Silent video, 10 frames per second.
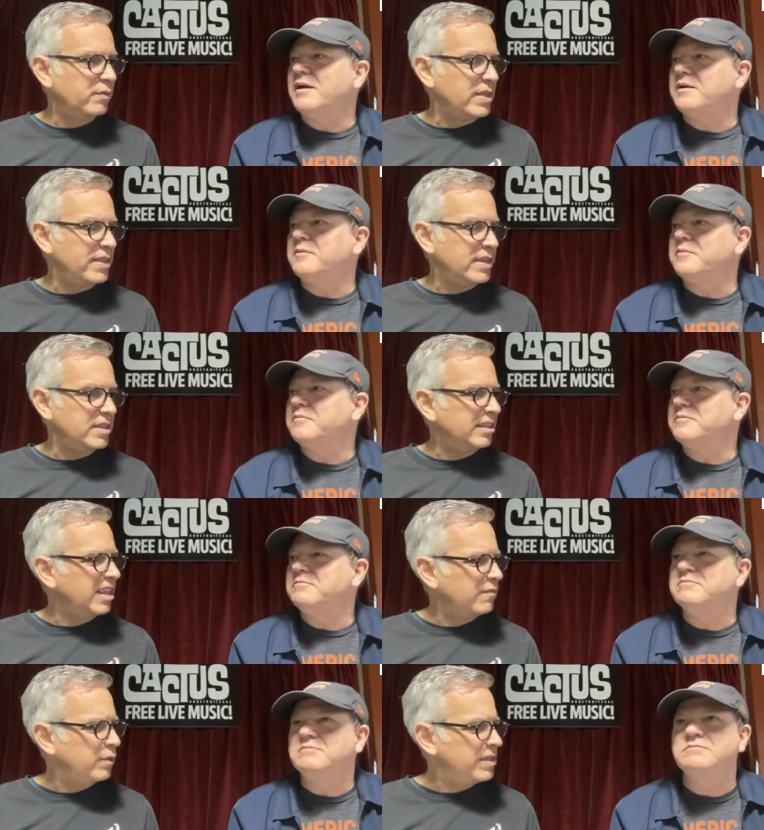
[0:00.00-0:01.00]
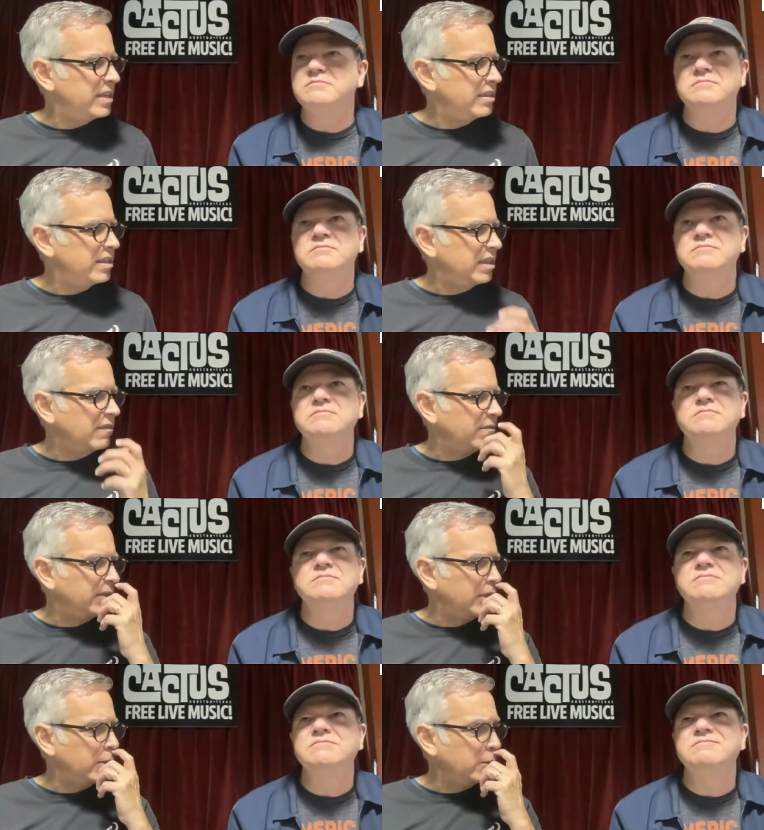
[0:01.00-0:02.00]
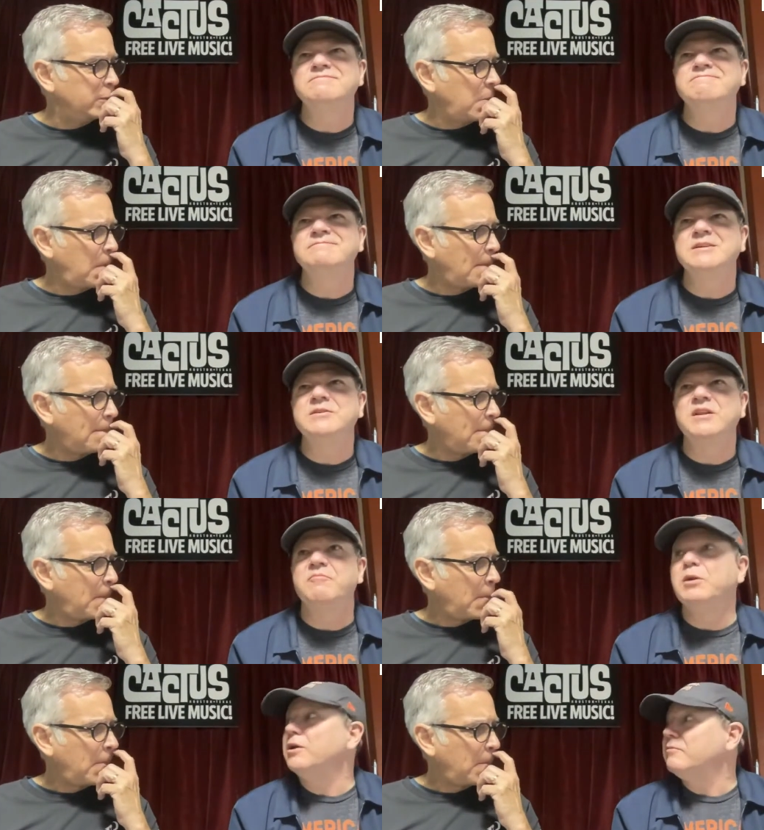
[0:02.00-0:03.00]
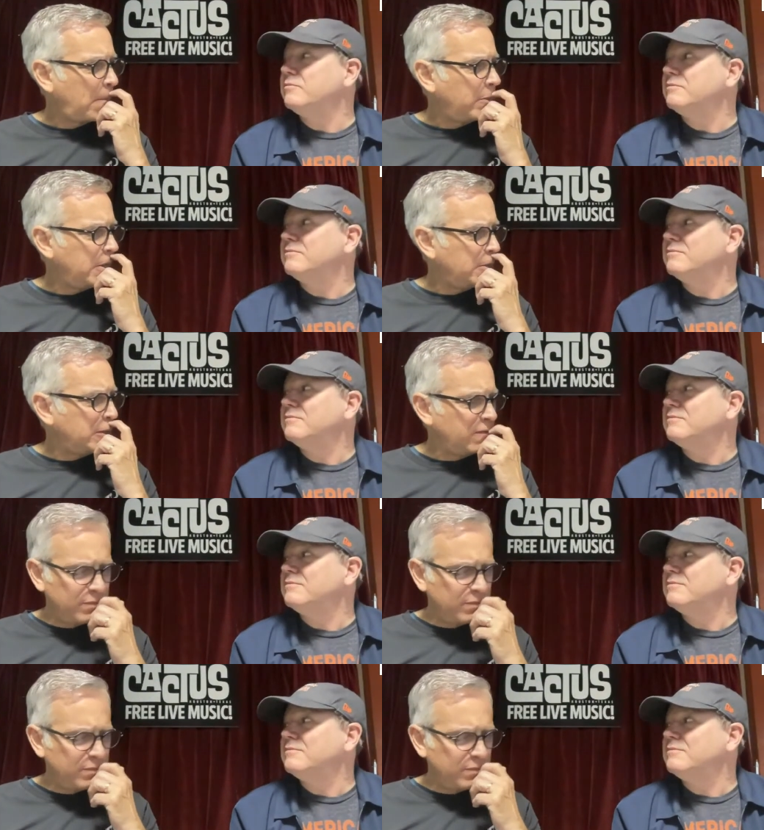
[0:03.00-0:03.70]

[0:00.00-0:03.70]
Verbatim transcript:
Speaker 1: uh, within, the love within, the love below. Love Below. Yeah, the Love